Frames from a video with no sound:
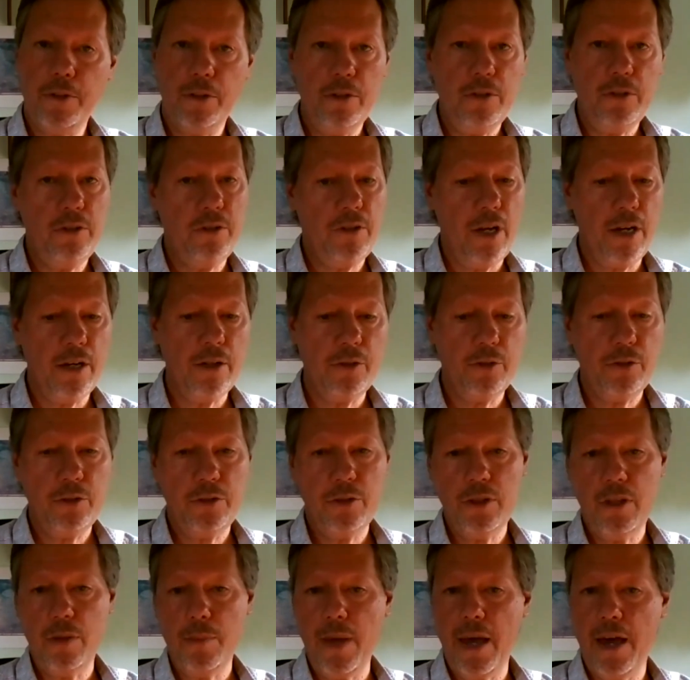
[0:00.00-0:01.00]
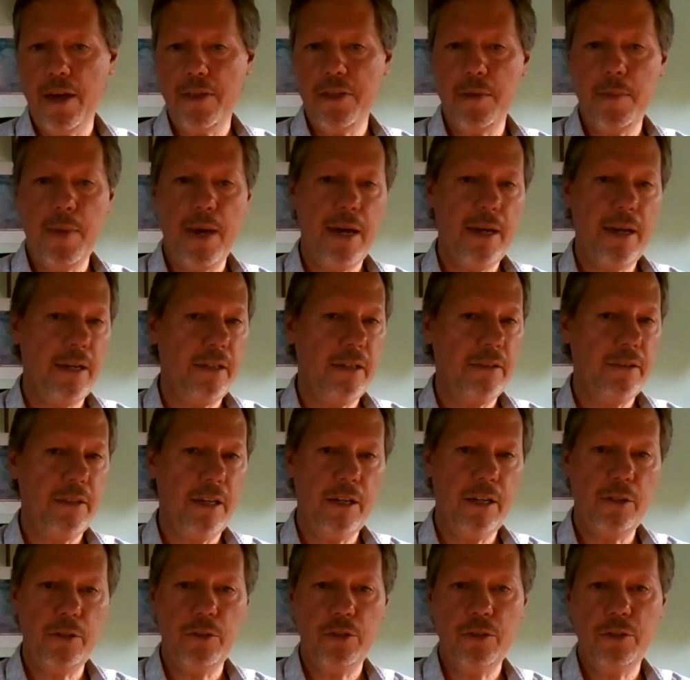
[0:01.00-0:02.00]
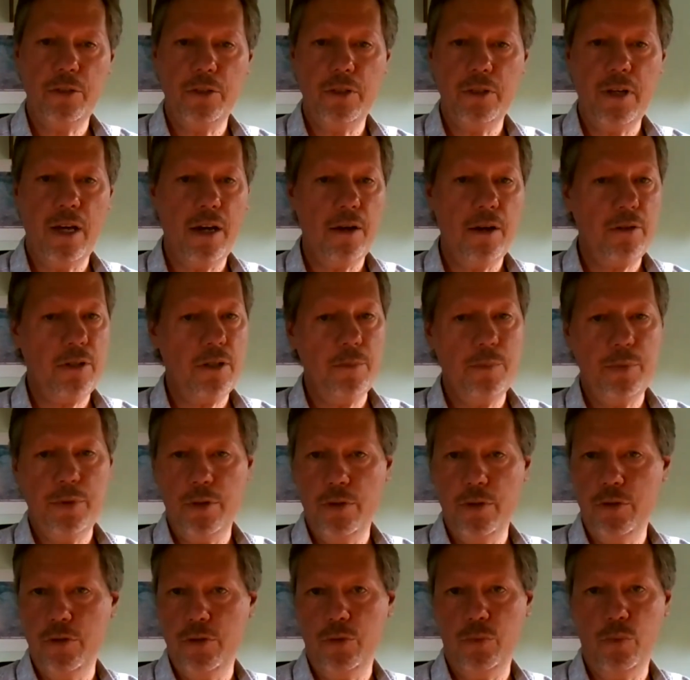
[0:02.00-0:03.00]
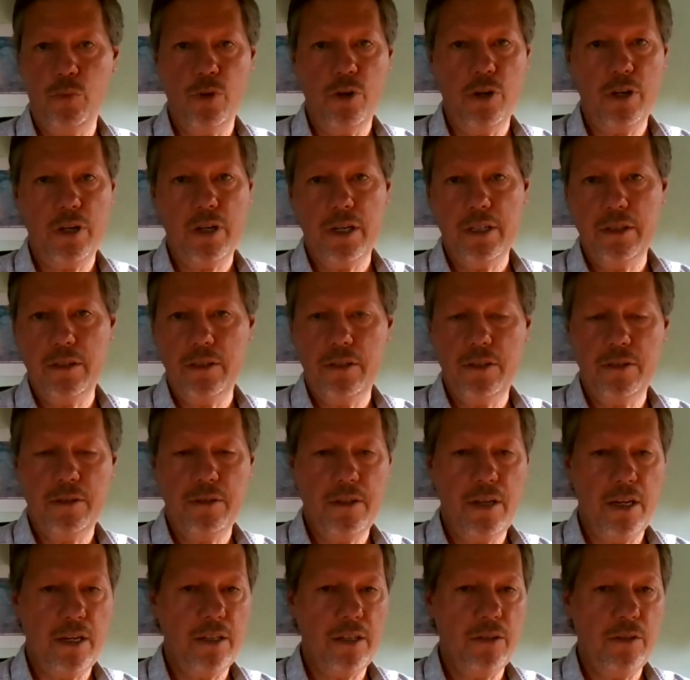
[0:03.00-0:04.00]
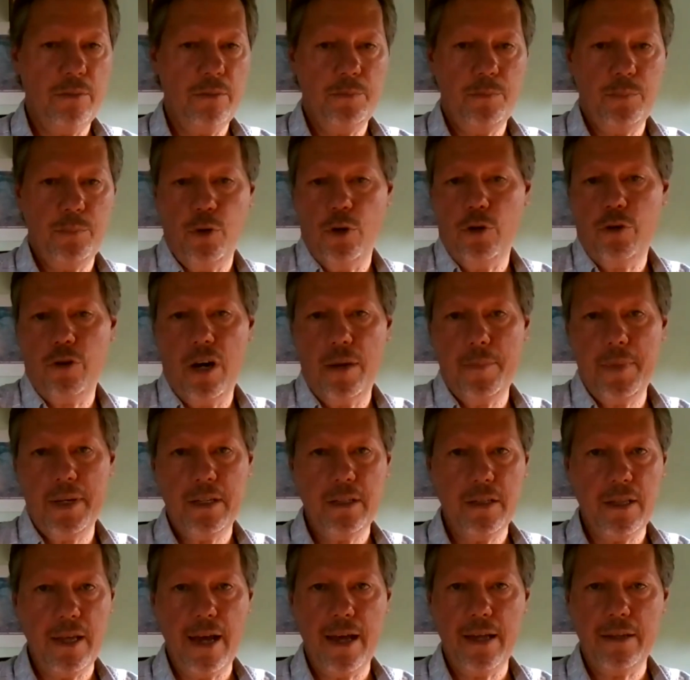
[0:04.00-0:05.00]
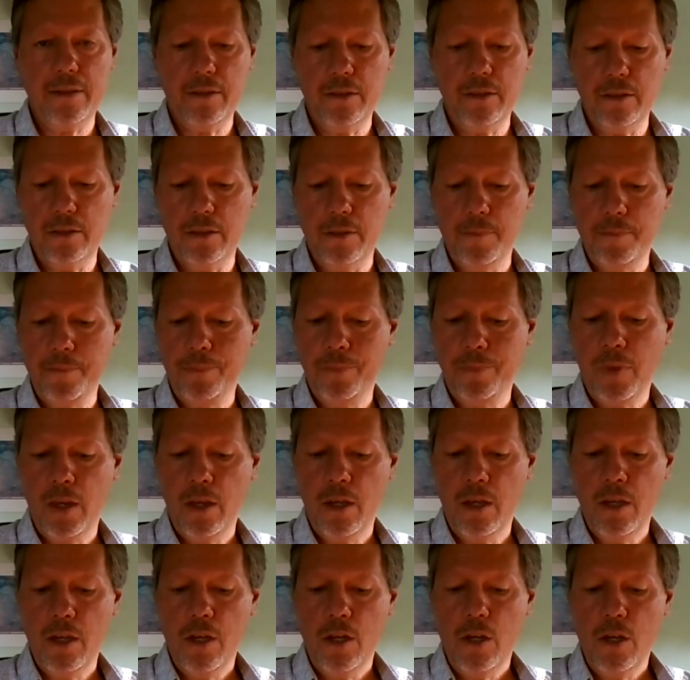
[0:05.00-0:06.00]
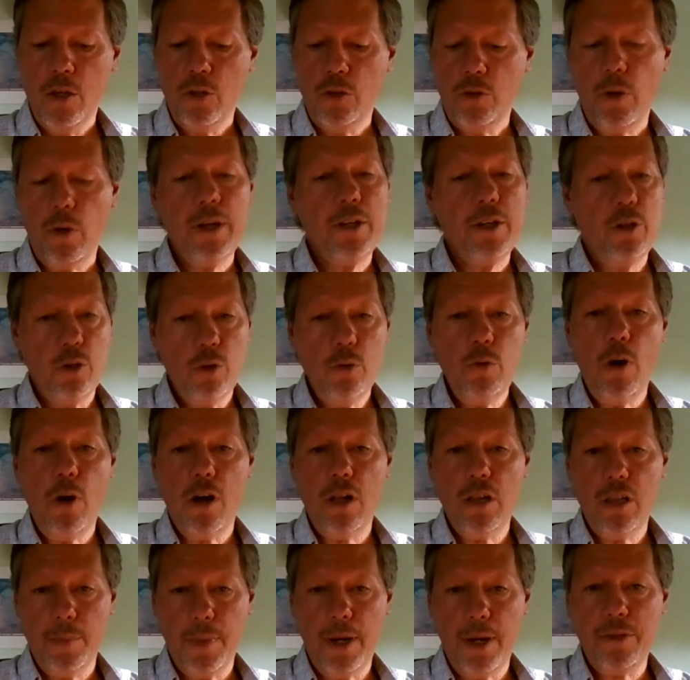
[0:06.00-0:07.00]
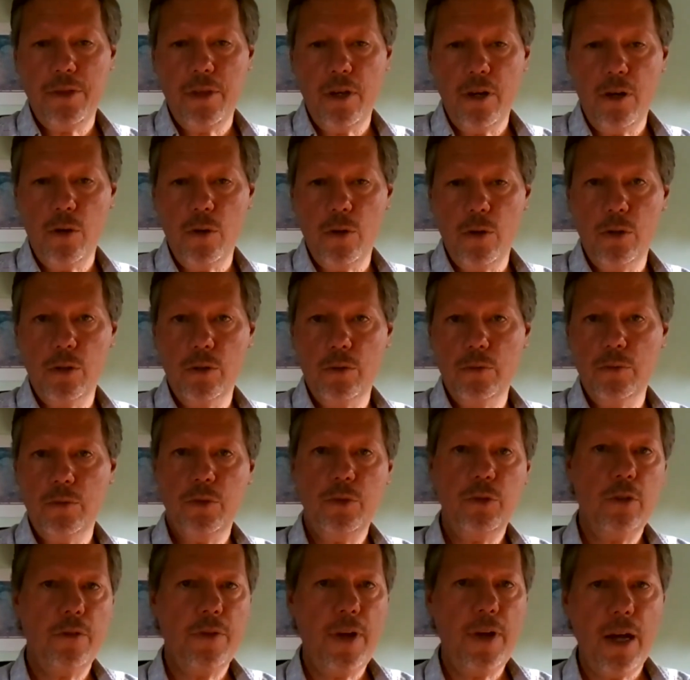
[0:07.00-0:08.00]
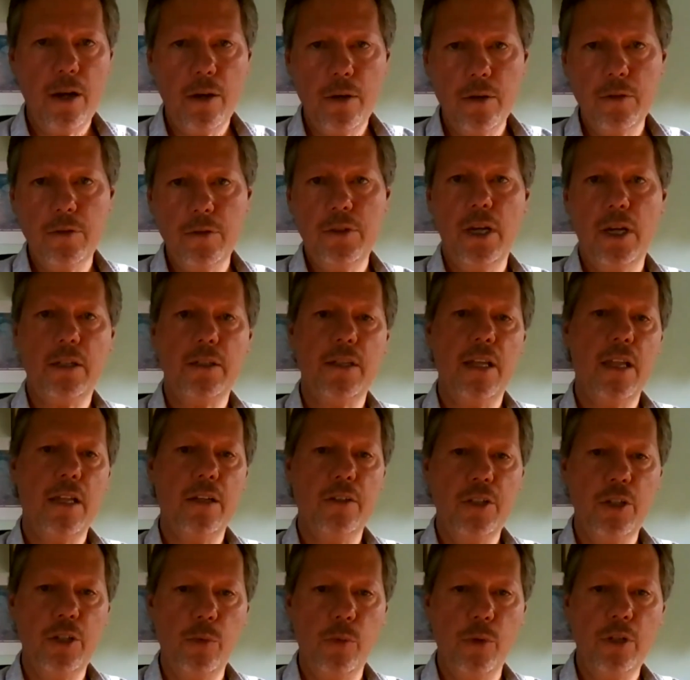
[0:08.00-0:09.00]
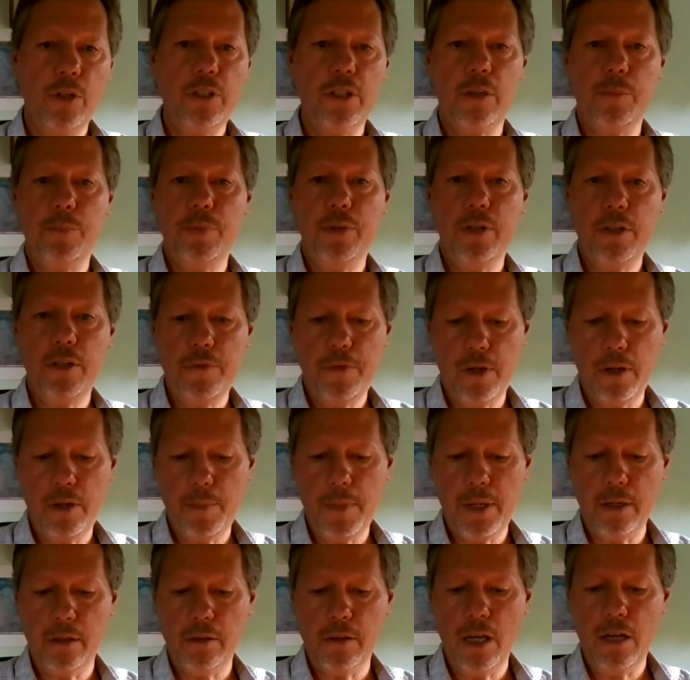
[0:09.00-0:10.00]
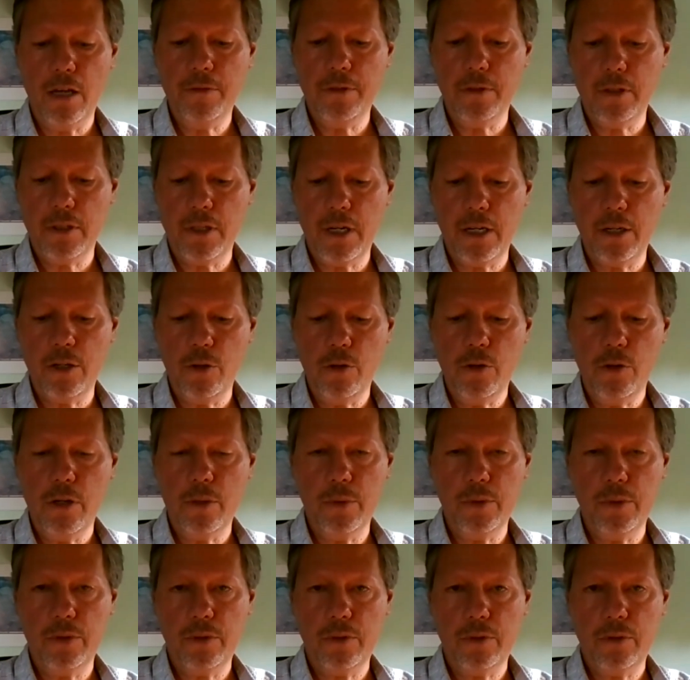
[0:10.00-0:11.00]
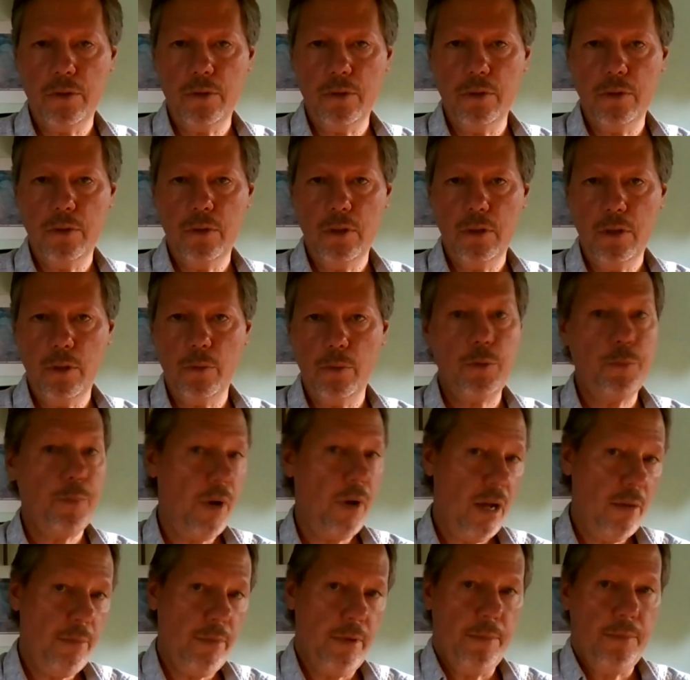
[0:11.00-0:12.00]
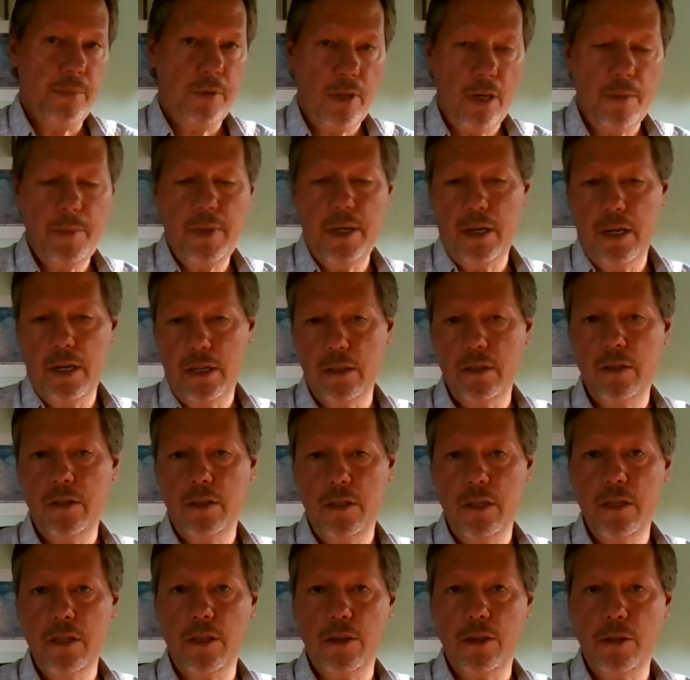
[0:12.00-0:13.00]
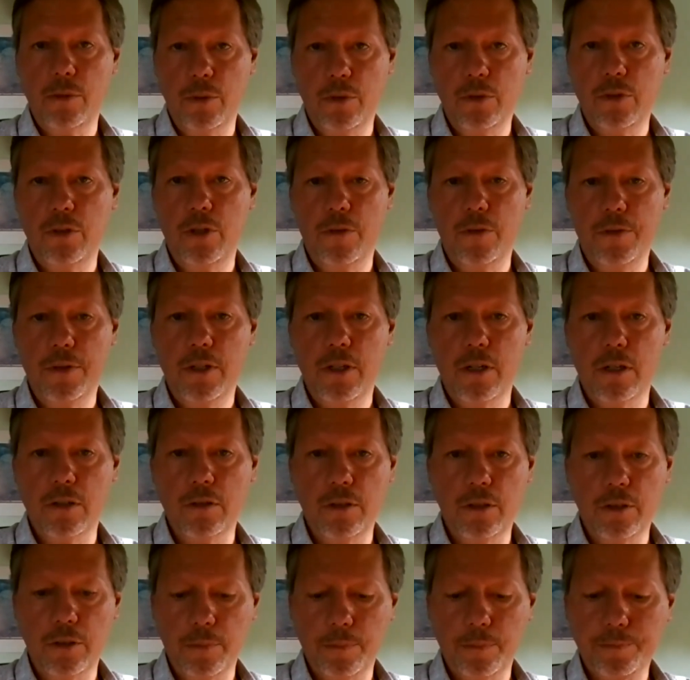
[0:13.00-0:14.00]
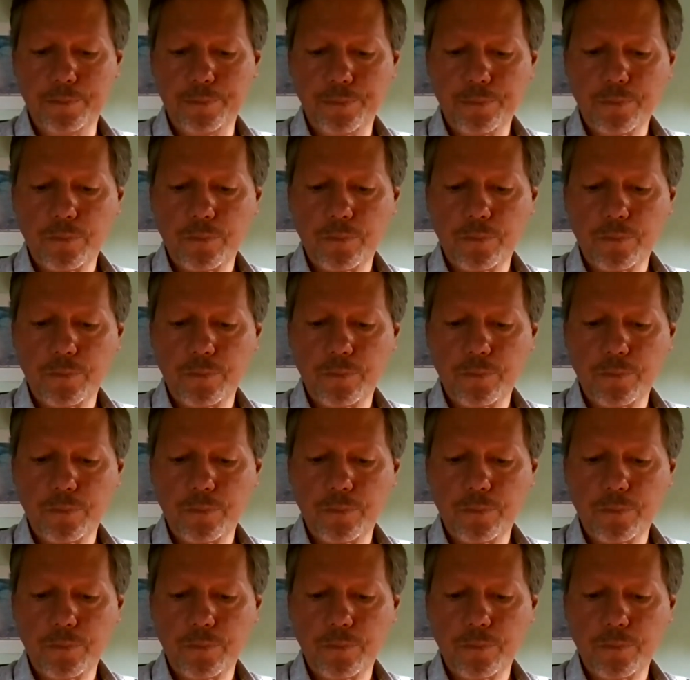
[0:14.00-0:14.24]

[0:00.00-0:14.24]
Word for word: versed i understood the mathematics i understood how computers work i'd taken programming classes so I knew all about the whole sort of how technology worked at a pretty fundamental level, and I knew it was there was problems. I mean, I could see that there was difficulties.